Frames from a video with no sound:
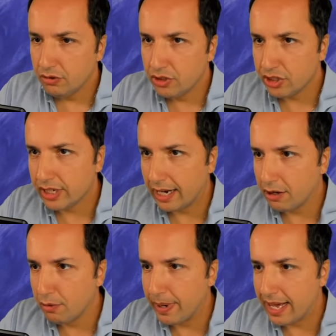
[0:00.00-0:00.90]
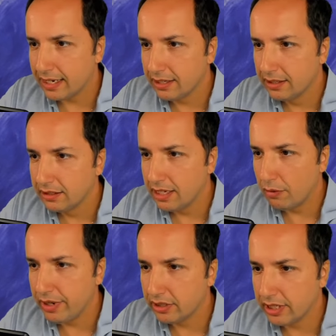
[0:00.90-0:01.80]
Just gotta go back. Now
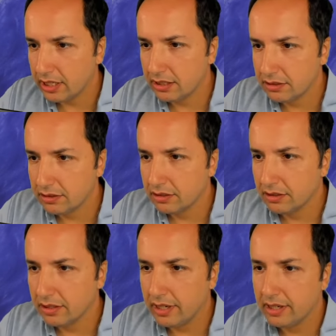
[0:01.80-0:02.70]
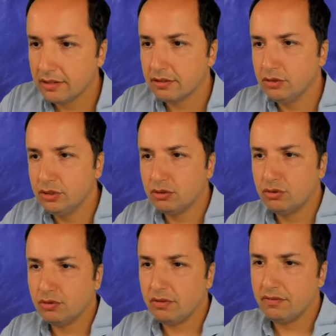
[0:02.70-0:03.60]
we are taking good
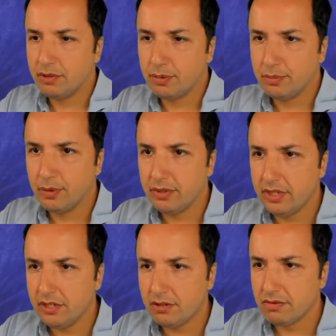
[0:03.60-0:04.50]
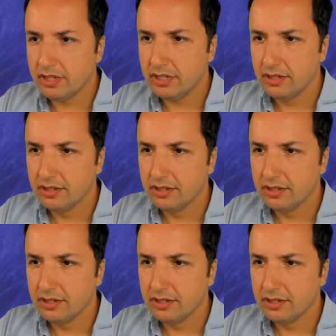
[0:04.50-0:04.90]
control of the promoting square